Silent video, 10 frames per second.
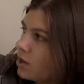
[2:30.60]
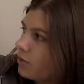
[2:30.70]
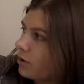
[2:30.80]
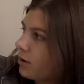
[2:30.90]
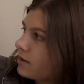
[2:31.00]

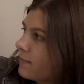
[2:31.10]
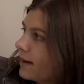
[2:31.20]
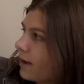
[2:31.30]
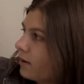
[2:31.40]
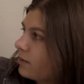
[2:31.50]
The girls
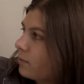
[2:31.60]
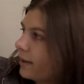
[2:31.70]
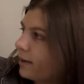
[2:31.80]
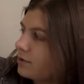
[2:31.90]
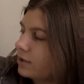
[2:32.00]
met out at the
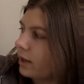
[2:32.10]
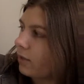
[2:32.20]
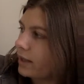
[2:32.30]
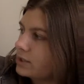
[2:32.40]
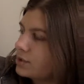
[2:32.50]
playground during
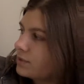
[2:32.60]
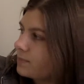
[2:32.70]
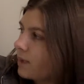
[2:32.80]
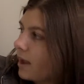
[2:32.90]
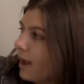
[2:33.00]
lunch.
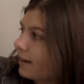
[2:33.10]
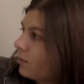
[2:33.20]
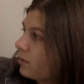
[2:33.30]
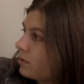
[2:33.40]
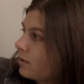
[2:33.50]

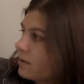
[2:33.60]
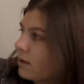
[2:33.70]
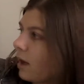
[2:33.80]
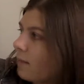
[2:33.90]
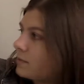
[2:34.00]
Anyone who
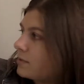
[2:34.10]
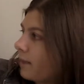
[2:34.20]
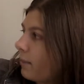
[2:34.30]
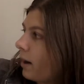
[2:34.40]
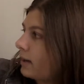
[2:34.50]
doesn't come to
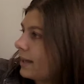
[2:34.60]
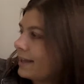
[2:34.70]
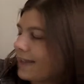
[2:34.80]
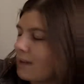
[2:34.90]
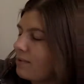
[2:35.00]
my party
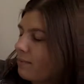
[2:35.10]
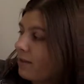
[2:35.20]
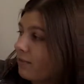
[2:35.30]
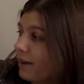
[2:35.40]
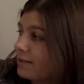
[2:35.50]
can't be my
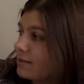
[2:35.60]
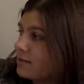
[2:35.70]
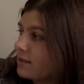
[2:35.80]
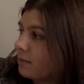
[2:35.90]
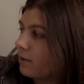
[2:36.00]
friend,
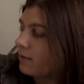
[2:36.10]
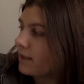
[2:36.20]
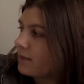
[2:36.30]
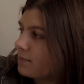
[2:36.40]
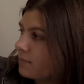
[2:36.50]
said
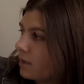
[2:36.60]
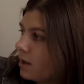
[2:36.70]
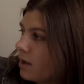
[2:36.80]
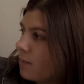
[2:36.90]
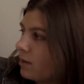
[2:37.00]
Muffy.
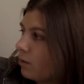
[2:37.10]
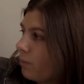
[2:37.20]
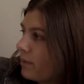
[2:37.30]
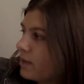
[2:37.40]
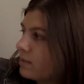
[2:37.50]
But it
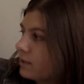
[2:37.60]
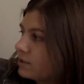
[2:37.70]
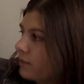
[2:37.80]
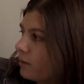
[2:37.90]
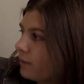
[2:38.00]
won't be as
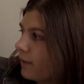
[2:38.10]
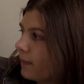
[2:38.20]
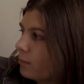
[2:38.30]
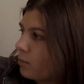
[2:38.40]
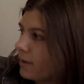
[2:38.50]
much fun without
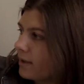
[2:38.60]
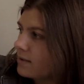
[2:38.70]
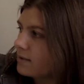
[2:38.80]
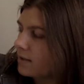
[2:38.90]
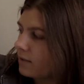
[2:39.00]
the boys,
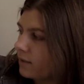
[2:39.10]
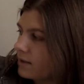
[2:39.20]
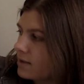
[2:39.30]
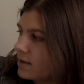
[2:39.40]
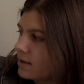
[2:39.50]
said
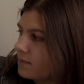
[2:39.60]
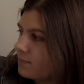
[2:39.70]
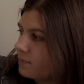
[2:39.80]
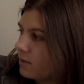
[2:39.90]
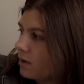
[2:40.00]
Francine.
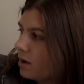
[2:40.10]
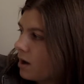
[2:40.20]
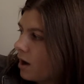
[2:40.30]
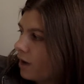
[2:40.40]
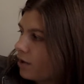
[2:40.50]

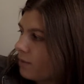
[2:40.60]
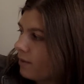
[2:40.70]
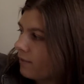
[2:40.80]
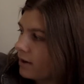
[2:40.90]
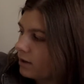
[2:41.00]
Are you my
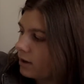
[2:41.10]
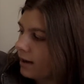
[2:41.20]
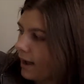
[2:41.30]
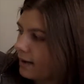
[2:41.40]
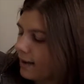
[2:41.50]
friend or
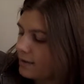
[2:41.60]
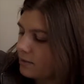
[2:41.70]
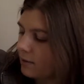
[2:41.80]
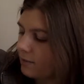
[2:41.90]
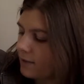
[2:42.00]
not?
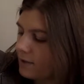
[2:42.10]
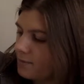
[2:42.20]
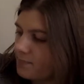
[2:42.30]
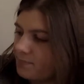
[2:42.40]
Asked Muffy.